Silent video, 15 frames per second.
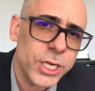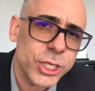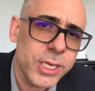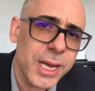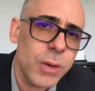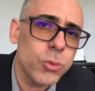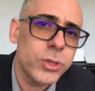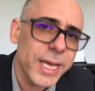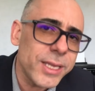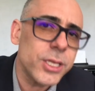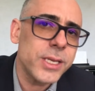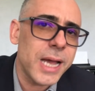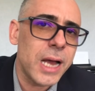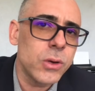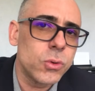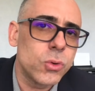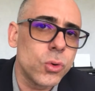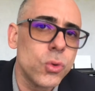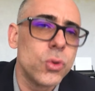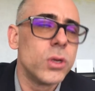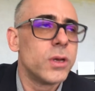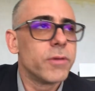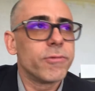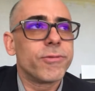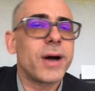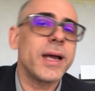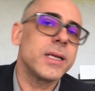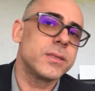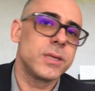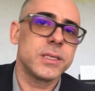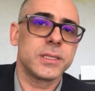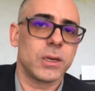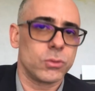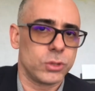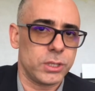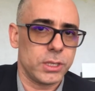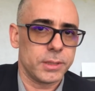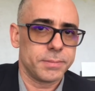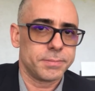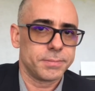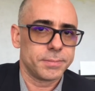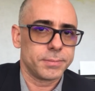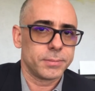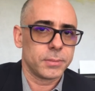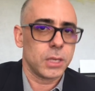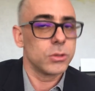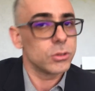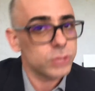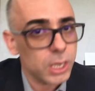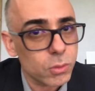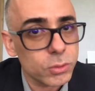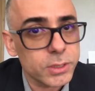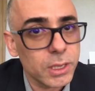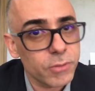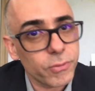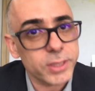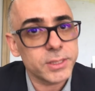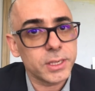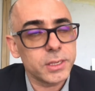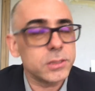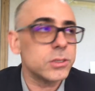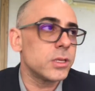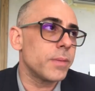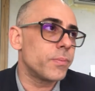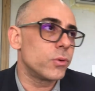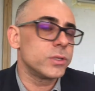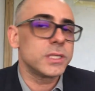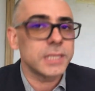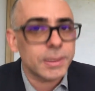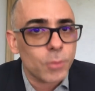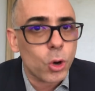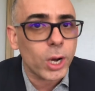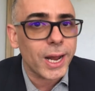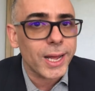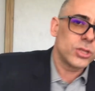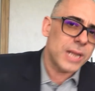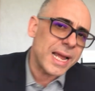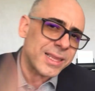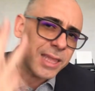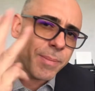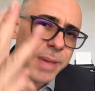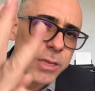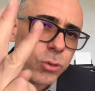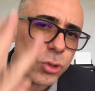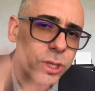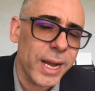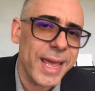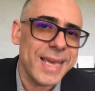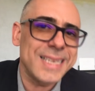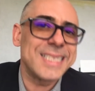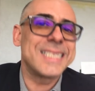I wouldn't advise you to do this after dating. Treatment 3, onions. Onions